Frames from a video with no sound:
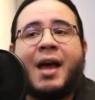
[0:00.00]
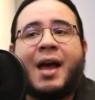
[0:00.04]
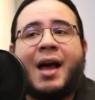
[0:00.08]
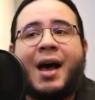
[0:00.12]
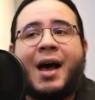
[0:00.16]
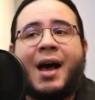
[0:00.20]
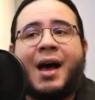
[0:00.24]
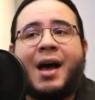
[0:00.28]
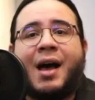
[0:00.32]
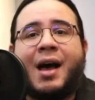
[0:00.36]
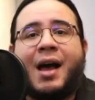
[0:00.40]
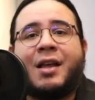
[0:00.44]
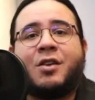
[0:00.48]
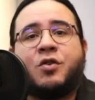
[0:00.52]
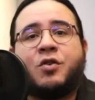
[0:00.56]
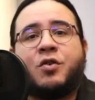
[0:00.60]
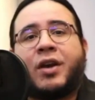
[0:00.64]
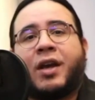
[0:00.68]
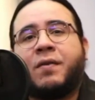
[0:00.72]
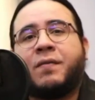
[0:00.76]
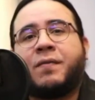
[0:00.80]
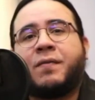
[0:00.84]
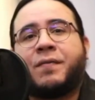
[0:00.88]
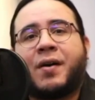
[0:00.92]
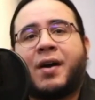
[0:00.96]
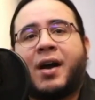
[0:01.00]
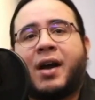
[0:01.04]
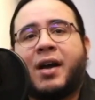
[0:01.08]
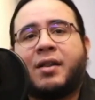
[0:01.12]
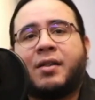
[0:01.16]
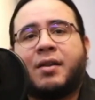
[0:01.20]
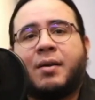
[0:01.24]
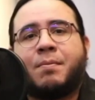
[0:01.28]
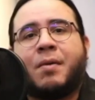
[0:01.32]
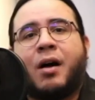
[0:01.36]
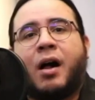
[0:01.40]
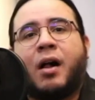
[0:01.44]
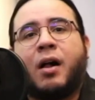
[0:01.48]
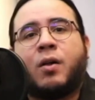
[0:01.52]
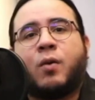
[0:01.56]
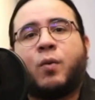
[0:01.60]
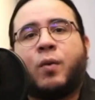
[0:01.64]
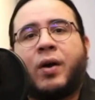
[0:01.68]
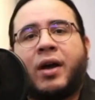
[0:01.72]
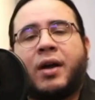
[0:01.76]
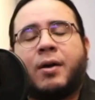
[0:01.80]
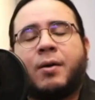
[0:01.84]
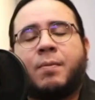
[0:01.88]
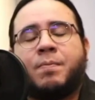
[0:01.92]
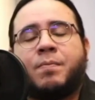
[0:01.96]
And you can find them all
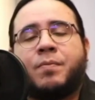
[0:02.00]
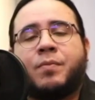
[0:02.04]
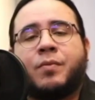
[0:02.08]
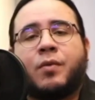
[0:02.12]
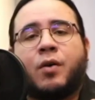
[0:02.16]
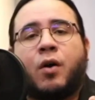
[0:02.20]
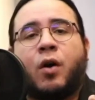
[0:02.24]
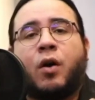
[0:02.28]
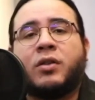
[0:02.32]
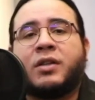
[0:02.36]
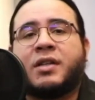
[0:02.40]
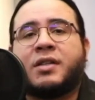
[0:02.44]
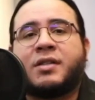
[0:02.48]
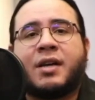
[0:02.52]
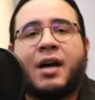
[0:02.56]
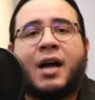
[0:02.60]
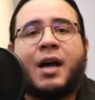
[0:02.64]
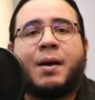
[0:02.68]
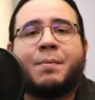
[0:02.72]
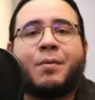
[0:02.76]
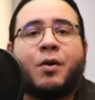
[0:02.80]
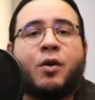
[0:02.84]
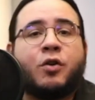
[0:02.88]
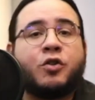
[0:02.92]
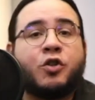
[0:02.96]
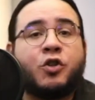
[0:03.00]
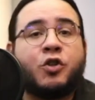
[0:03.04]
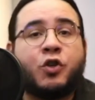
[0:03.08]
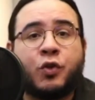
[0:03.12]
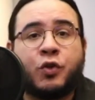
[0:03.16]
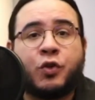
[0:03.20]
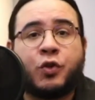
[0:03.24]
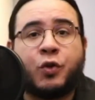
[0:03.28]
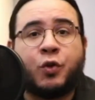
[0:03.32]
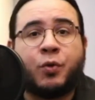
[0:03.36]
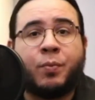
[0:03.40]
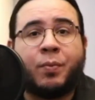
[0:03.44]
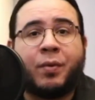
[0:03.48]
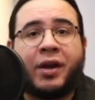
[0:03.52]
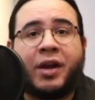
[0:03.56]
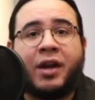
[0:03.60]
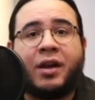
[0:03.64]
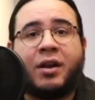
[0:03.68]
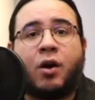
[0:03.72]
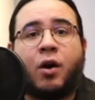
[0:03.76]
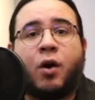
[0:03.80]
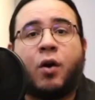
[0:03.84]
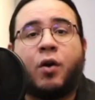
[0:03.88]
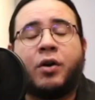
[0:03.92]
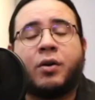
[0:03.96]
the time on YouTube
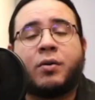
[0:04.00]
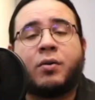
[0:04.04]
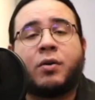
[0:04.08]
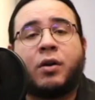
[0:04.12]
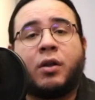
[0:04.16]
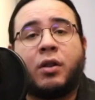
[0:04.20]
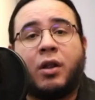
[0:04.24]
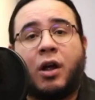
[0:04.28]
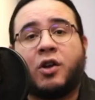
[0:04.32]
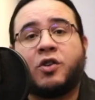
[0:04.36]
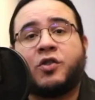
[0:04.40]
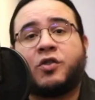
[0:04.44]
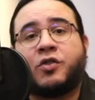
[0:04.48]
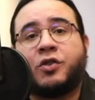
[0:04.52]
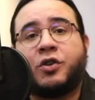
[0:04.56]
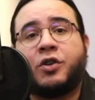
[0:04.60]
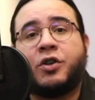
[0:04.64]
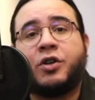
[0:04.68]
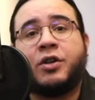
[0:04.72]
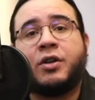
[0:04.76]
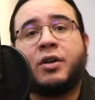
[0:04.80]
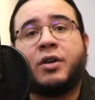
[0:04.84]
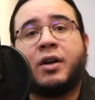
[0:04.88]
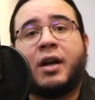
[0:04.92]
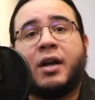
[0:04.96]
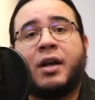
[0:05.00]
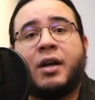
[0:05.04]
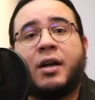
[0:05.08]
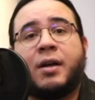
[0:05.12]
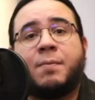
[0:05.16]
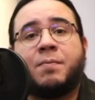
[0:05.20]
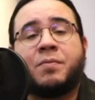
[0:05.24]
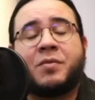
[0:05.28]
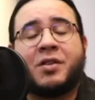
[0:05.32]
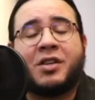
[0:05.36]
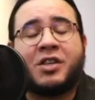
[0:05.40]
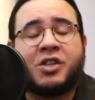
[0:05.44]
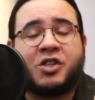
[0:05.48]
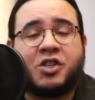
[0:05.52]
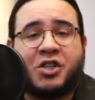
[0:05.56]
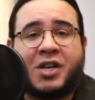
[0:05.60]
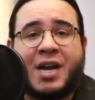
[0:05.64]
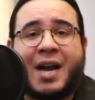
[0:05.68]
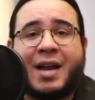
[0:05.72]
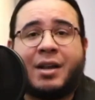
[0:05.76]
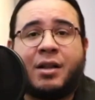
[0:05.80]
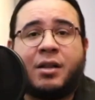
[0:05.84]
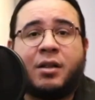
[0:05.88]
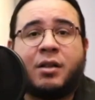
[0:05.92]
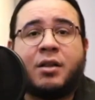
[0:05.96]
in our Closter
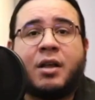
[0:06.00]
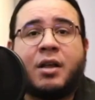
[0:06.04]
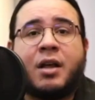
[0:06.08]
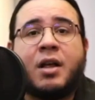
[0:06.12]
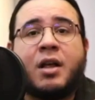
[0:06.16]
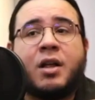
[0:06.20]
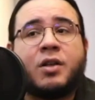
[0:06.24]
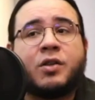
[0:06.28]
channel.